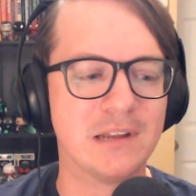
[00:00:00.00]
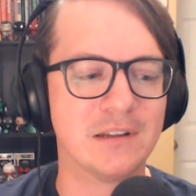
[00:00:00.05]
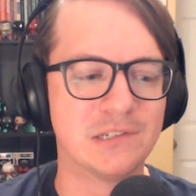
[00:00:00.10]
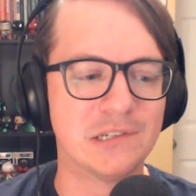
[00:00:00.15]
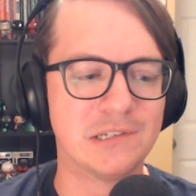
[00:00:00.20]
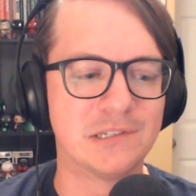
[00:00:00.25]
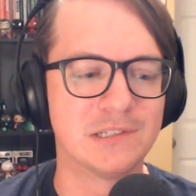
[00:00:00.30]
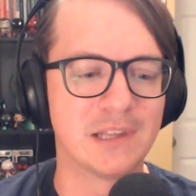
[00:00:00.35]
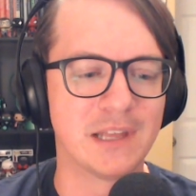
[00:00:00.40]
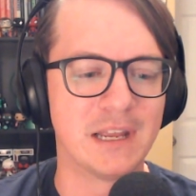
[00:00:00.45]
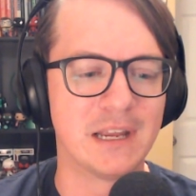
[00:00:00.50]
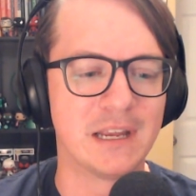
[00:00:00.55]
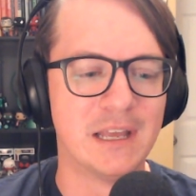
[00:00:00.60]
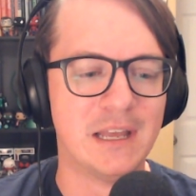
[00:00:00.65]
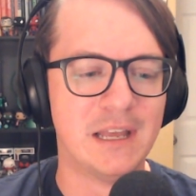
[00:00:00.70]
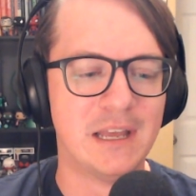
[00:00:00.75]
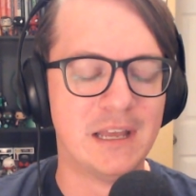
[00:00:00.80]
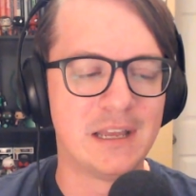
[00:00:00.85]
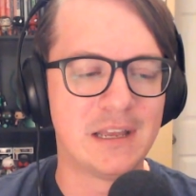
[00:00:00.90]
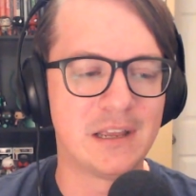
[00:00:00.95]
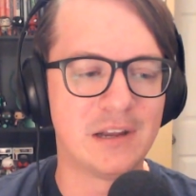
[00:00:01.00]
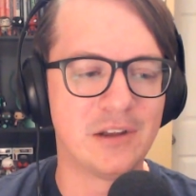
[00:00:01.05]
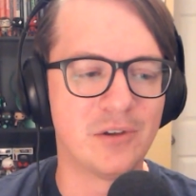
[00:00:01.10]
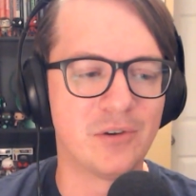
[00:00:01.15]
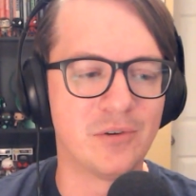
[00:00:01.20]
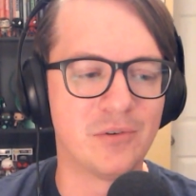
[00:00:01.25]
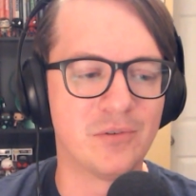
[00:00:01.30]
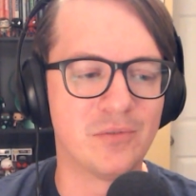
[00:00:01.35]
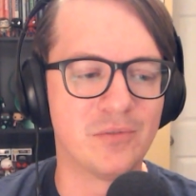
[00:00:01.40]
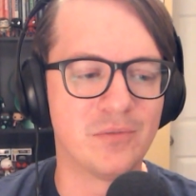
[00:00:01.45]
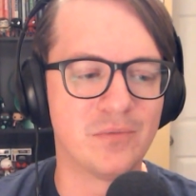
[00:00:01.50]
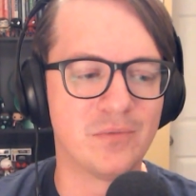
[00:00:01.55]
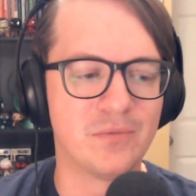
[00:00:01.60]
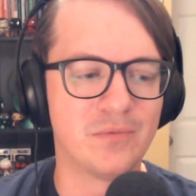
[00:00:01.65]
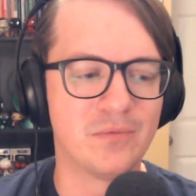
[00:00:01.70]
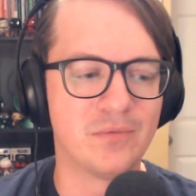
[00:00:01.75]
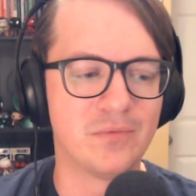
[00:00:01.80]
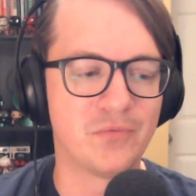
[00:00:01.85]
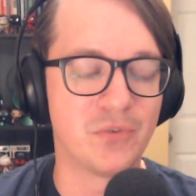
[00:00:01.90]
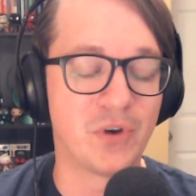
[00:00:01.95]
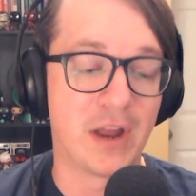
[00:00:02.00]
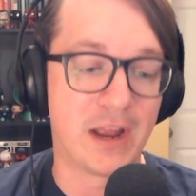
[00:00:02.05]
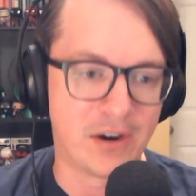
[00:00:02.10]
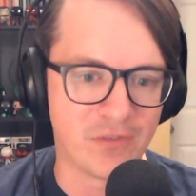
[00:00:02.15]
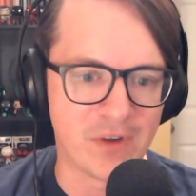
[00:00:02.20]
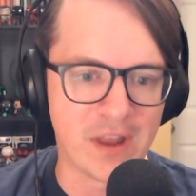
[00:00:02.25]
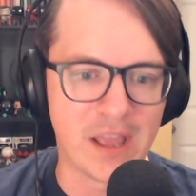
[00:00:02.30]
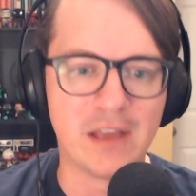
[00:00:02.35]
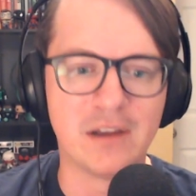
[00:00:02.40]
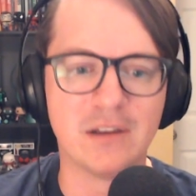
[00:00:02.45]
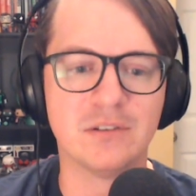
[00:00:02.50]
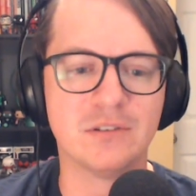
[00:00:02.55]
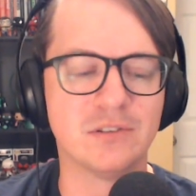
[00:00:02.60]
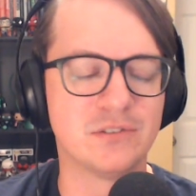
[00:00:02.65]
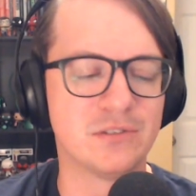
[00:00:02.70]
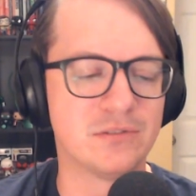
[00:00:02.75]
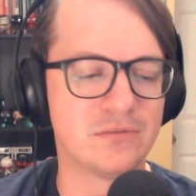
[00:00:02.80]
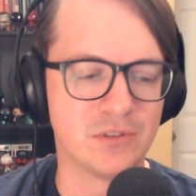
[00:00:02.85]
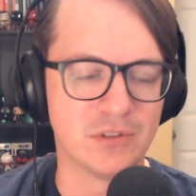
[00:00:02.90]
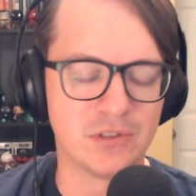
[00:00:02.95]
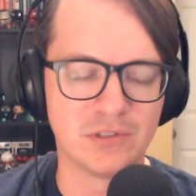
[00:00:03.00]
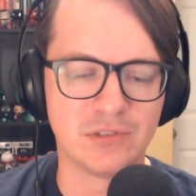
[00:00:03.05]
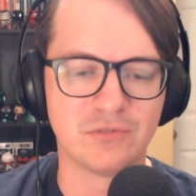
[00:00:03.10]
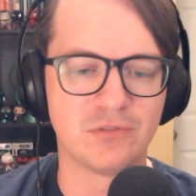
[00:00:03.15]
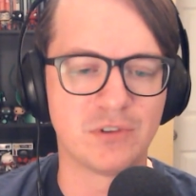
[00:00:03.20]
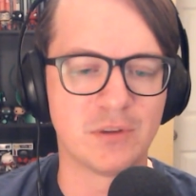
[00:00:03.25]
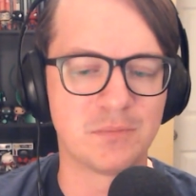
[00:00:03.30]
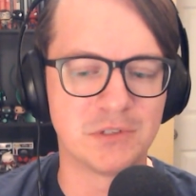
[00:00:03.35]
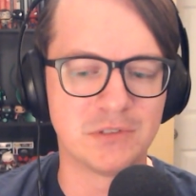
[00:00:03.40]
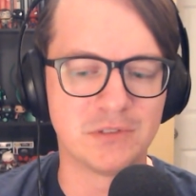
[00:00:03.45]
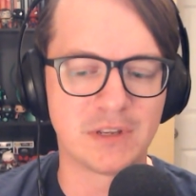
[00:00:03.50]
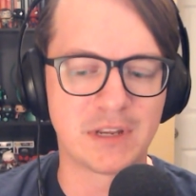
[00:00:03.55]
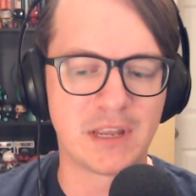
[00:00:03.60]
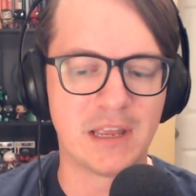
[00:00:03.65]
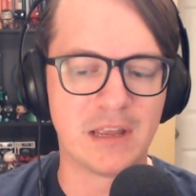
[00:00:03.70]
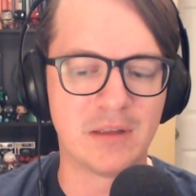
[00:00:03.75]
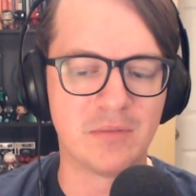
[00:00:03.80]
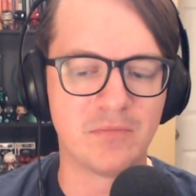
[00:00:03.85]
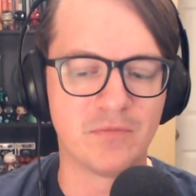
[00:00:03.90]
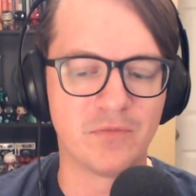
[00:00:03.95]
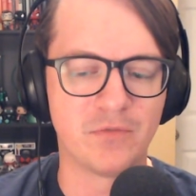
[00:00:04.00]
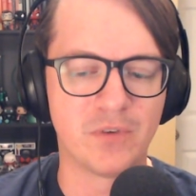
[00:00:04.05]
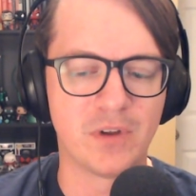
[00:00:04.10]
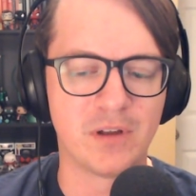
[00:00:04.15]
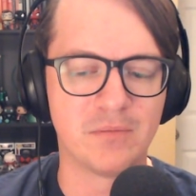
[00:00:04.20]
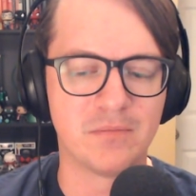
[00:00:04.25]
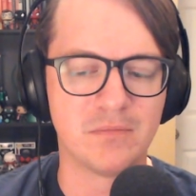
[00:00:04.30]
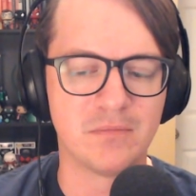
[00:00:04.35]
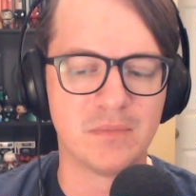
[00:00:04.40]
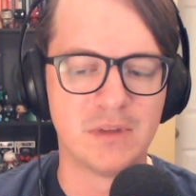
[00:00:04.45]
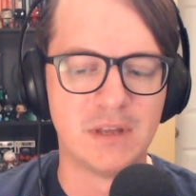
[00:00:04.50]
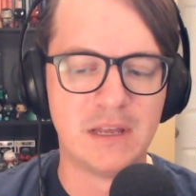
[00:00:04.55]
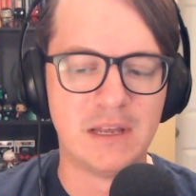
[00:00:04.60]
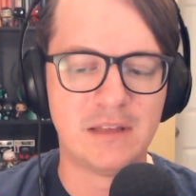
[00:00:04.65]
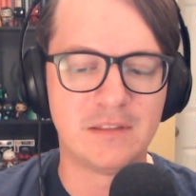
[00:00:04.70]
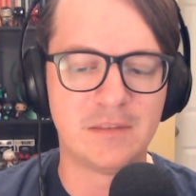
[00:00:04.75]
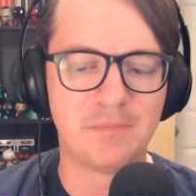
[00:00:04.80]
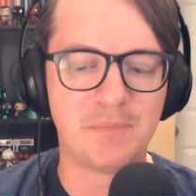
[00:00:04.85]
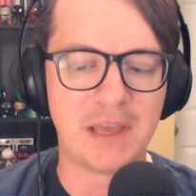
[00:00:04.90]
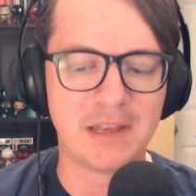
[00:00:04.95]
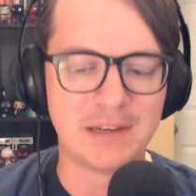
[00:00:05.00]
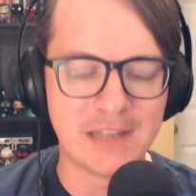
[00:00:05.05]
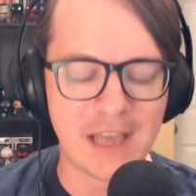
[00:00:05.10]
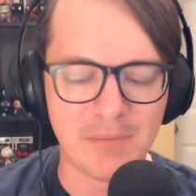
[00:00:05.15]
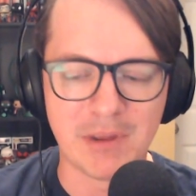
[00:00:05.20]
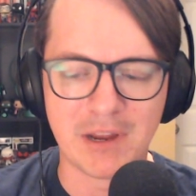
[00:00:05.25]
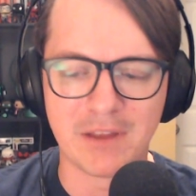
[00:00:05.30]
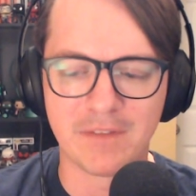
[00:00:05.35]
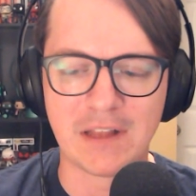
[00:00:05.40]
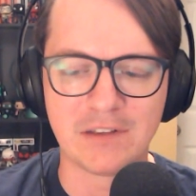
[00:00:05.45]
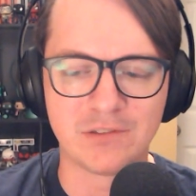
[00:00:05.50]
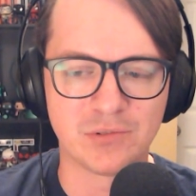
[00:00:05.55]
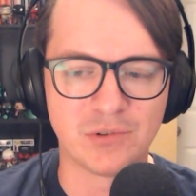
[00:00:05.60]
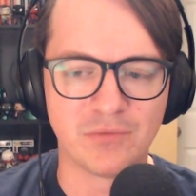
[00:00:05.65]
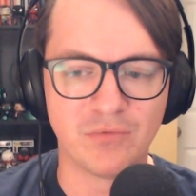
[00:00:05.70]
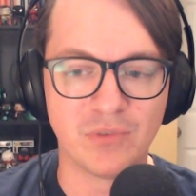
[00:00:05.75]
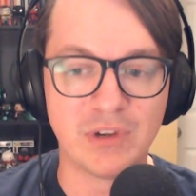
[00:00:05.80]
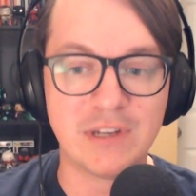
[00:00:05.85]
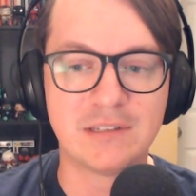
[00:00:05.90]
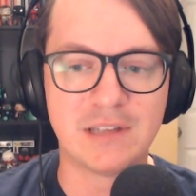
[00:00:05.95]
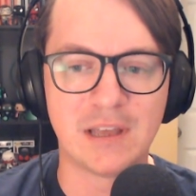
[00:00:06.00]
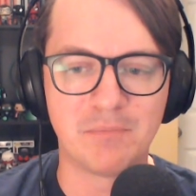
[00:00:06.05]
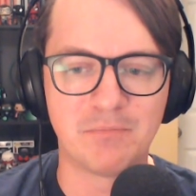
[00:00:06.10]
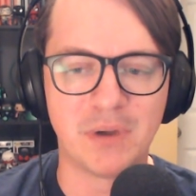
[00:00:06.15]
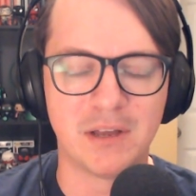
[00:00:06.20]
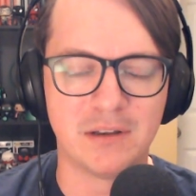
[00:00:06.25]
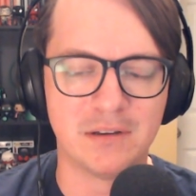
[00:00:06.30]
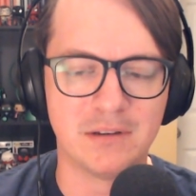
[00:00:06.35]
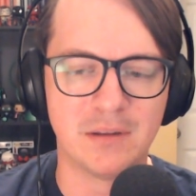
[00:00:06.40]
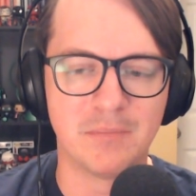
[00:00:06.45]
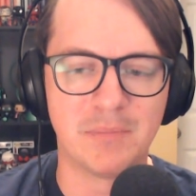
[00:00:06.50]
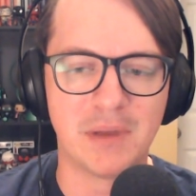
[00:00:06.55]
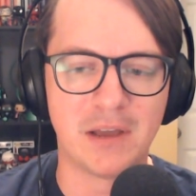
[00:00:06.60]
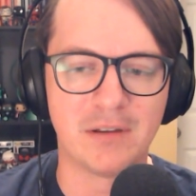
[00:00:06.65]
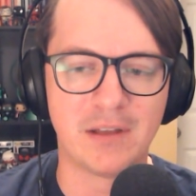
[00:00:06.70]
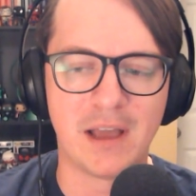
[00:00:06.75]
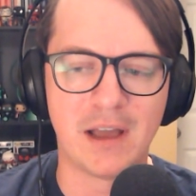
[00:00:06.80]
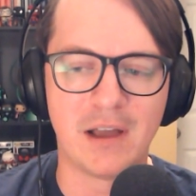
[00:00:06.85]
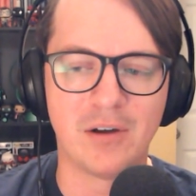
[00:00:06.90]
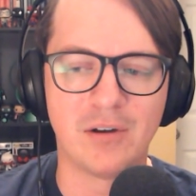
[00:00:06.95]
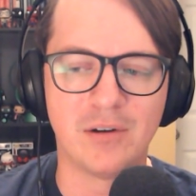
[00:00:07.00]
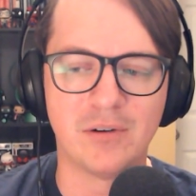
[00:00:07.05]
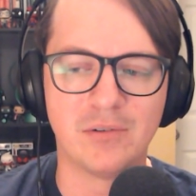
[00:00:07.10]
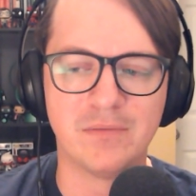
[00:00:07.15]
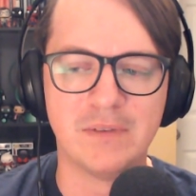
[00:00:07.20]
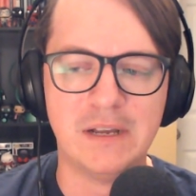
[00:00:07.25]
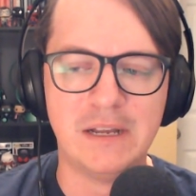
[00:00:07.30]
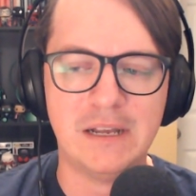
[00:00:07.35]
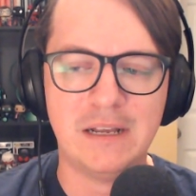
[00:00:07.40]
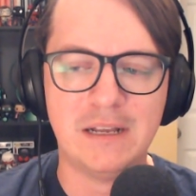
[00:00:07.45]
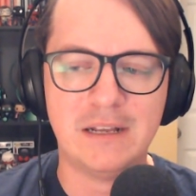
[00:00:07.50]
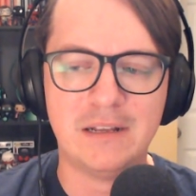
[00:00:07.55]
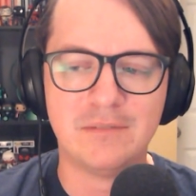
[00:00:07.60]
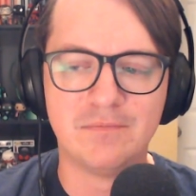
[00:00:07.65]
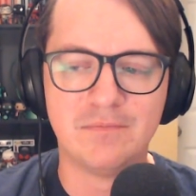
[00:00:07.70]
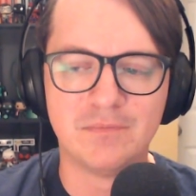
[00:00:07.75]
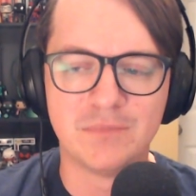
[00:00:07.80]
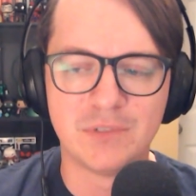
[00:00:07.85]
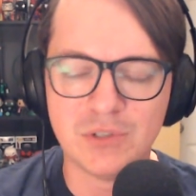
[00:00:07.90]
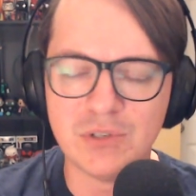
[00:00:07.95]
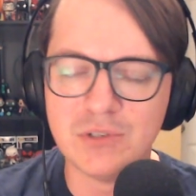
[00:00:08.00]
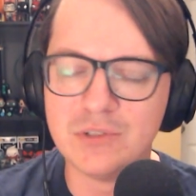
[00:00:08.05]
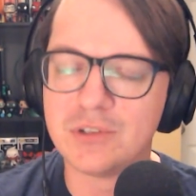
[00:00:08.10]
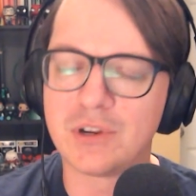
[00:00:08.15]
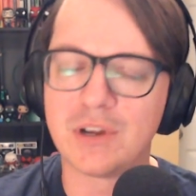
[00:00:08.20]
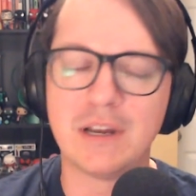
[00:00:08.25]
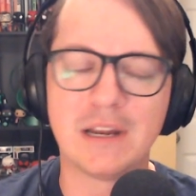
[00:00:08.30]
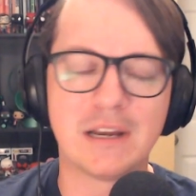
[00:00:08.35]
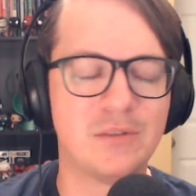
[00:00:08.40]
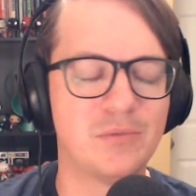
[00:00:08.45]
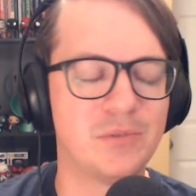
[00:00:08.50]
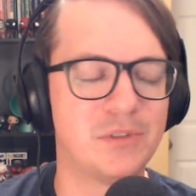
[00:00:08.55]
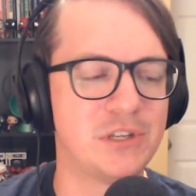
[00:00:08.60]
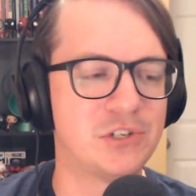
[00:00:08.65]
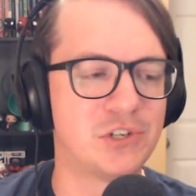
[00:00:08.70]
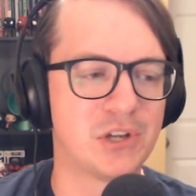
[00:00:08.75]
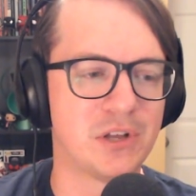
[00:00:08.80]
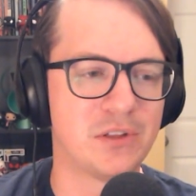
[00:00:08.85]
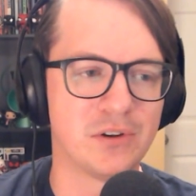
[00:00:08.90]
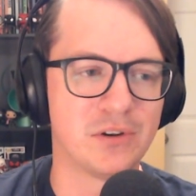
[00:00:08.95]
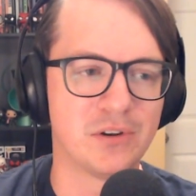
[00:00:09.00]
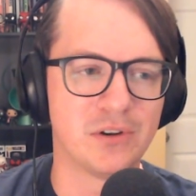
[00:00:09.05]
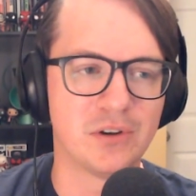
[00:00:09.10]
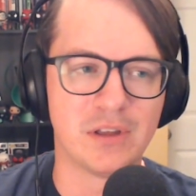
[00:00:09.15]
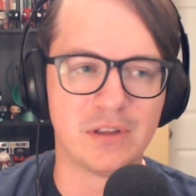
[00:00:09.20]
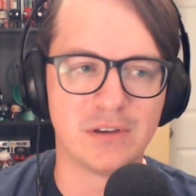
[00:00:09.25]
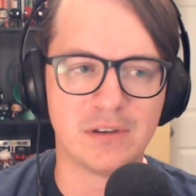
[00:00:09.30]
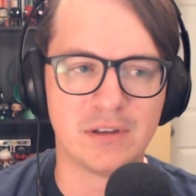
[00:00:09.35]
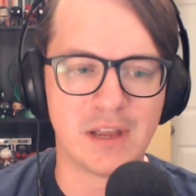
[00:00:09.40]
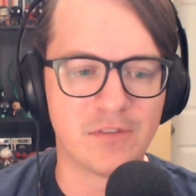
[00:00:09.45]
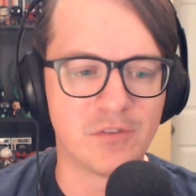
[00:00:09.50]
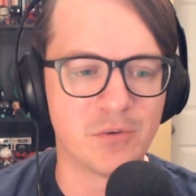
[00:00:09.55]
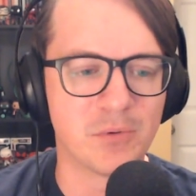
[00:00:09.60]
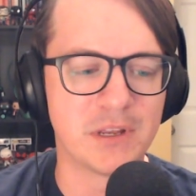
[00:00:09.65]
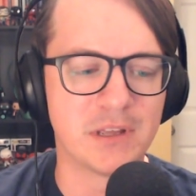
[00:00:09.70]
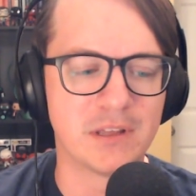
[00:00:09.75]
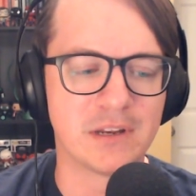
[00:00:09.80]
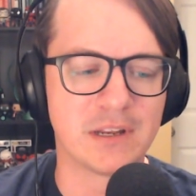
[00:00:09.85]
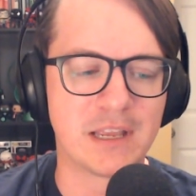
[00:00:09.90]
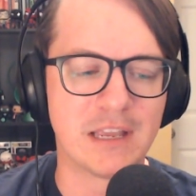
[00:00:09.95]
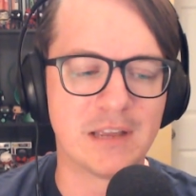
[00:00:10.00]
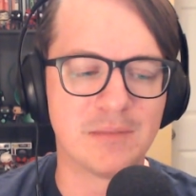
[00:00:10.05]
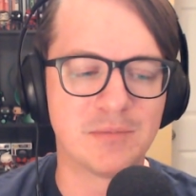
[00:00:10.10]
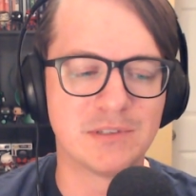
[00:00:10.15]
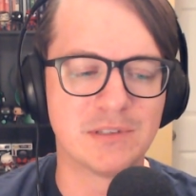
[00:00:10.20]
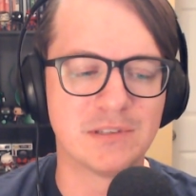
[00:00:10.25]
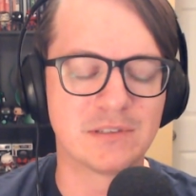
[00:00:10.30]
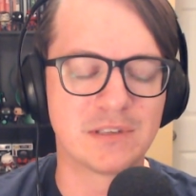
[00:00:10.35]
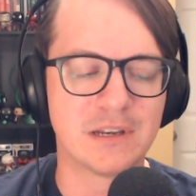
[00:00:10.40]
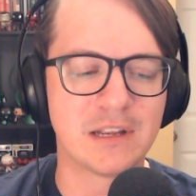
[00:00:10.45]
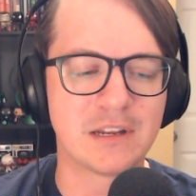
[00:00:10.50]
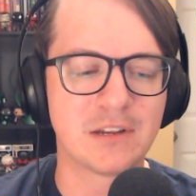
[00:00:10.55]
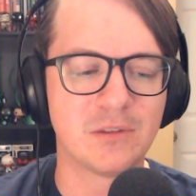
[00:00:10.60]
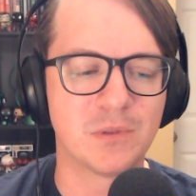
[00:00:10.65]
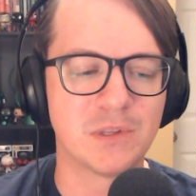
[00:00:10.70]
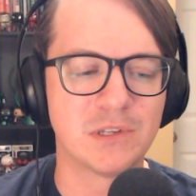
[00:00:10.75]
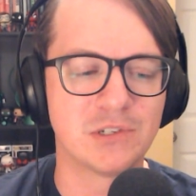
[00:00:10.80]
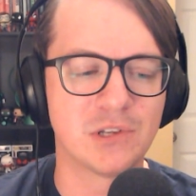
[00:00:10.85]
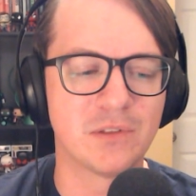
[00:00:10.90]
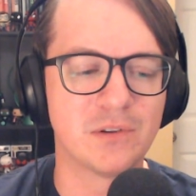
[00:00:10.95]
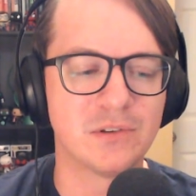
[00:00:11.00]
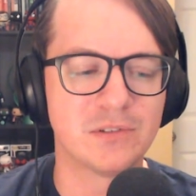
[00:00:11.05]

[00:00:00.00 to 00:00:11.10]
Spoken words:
is just like, for higher ed and just the disruptions that came from the pandemic and that sort of reset button about how students are connecting with each other and everybody at a campus is connecting with each other.